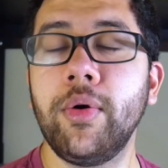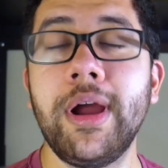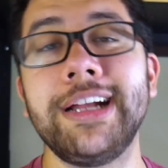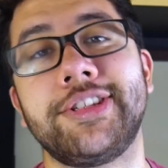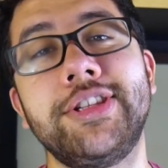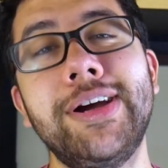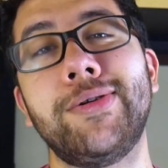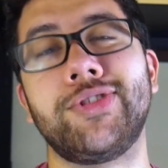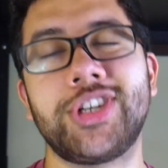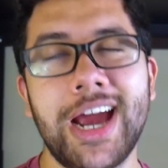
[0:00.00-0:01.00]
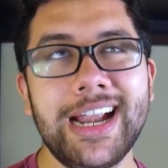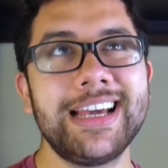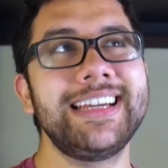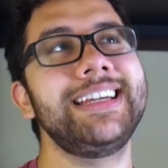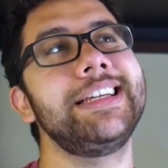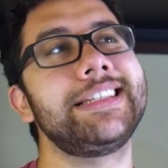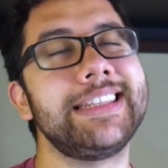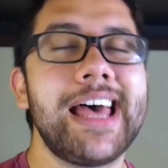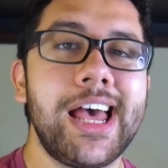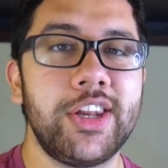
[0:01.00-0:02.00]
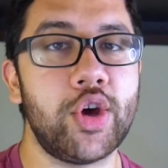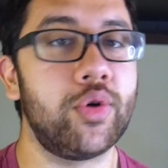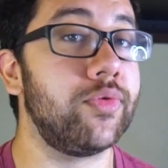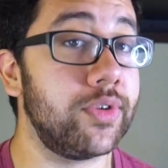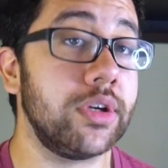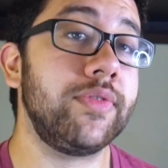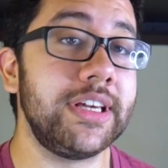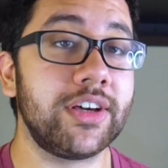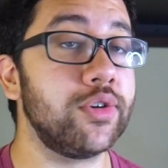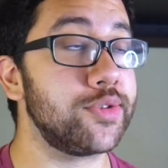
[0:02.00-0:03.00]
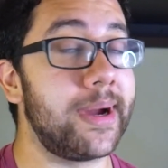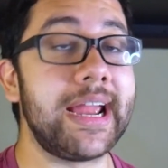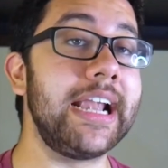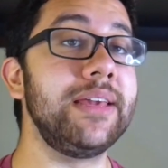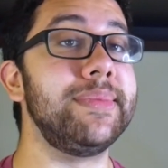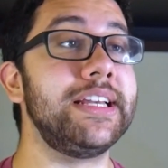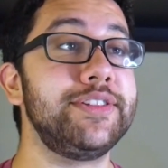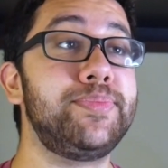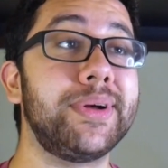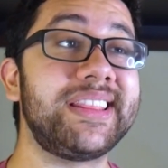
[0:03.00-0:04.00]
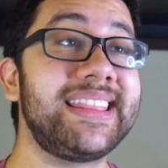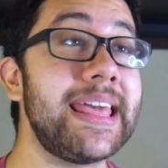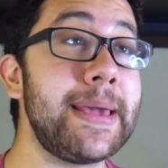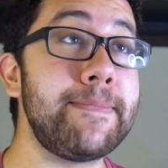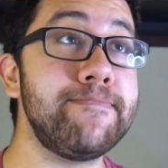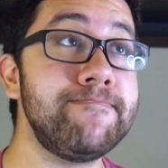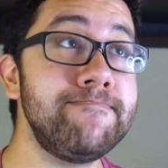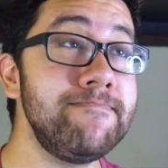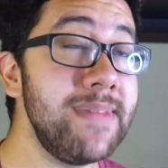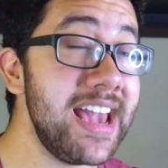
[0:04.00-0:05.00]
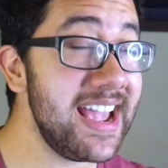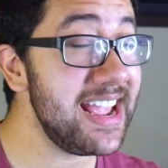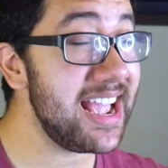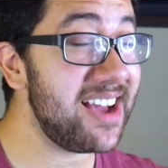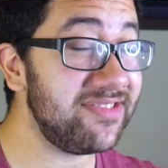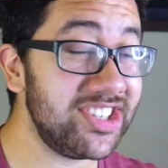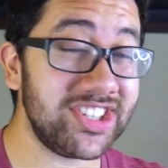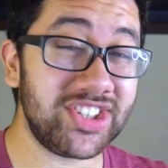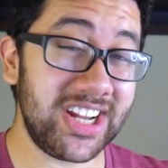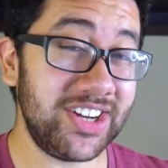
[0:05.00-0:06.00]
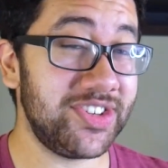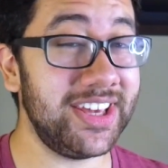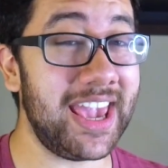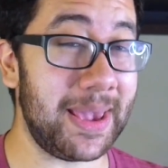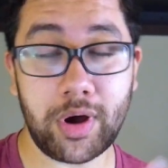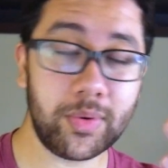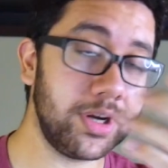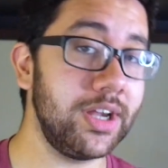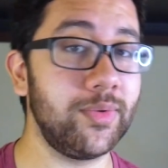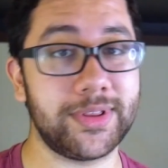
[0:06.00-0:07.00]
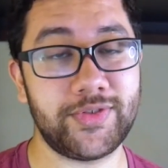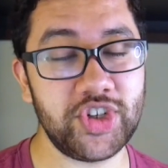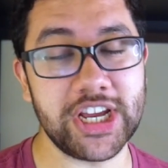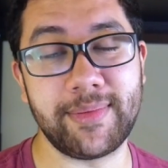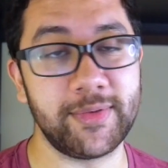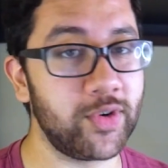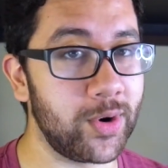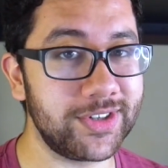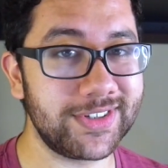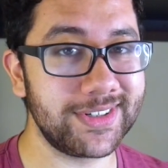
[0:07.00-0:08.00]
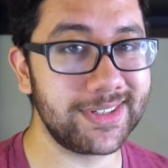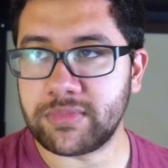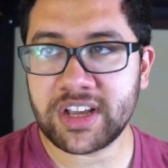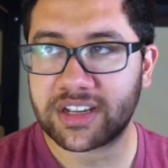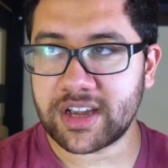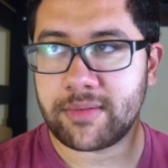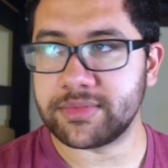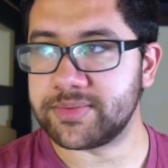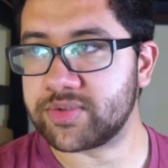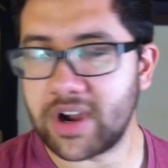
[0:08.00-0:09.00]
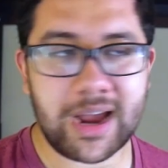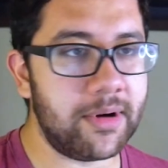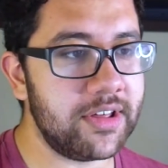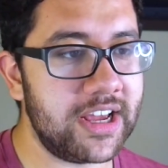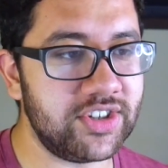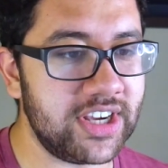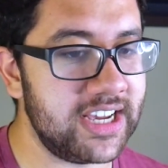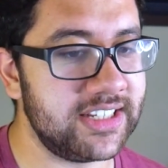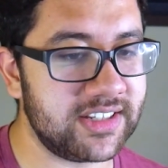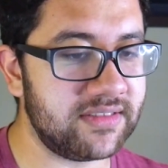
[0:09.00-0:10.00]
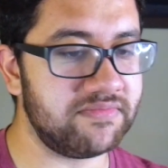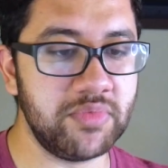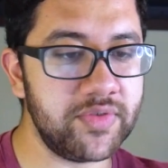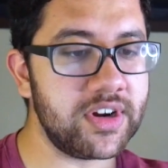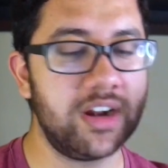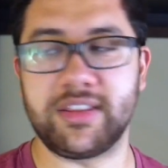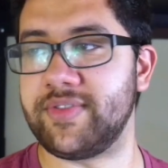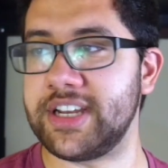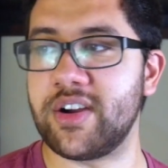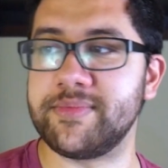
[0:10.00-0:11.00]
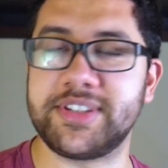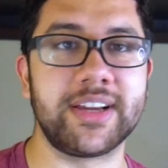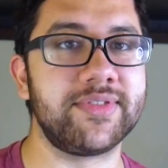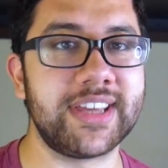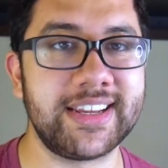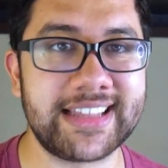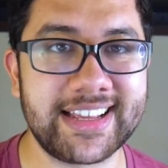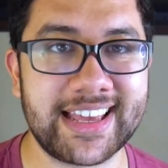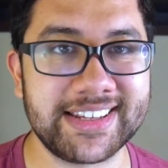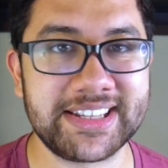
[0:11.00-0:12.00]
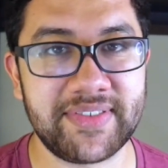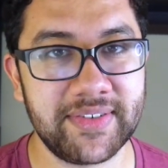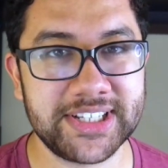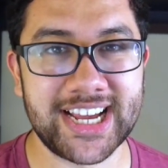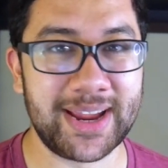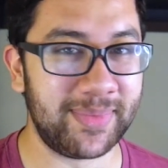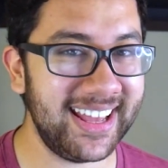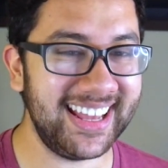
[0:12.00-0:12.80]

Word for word: Alright, so China is not known for their vehicles by any means, but they may have just changed the game, while working with GM, of course. Like, comment, subscribe, all that jazz. Moving on to the video, I'm sick of saying that kind of stuff every time.